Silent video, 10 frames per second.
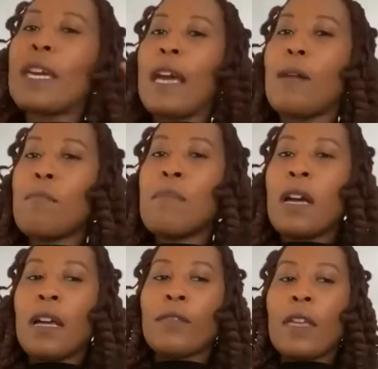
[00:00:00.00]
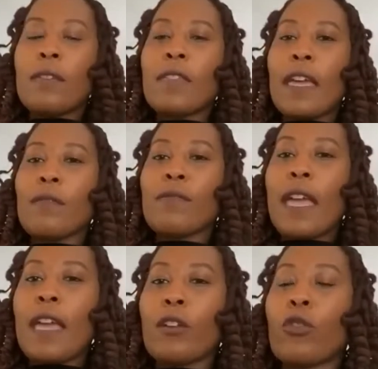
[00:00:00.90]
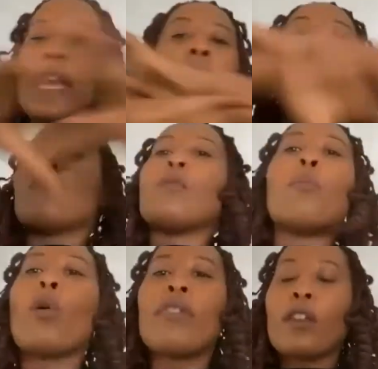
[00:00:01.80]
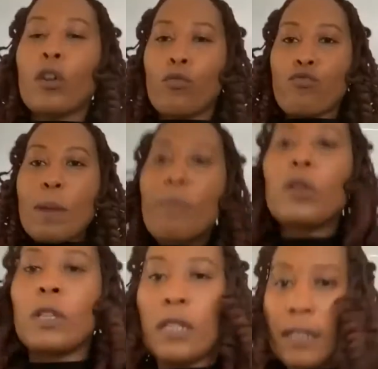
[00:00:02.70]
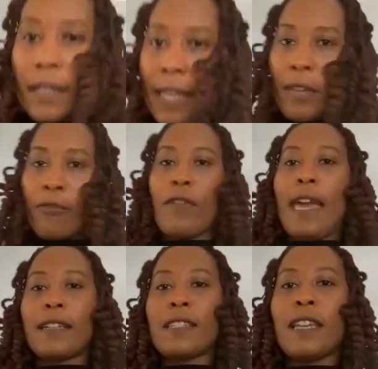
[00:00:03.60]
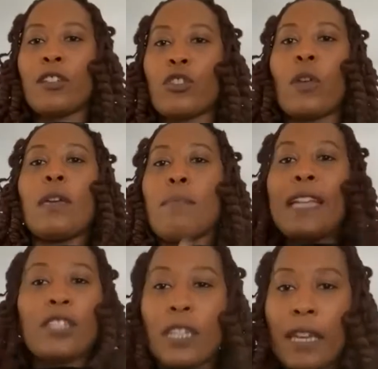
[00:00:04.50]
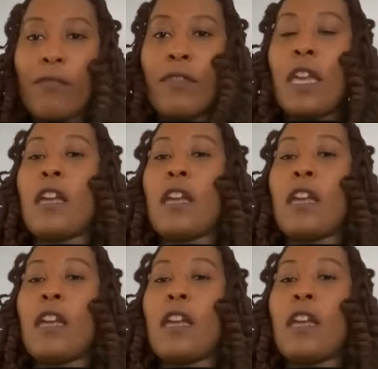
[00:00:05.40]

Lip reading: become, they create even more than a ripple effect. So imagine if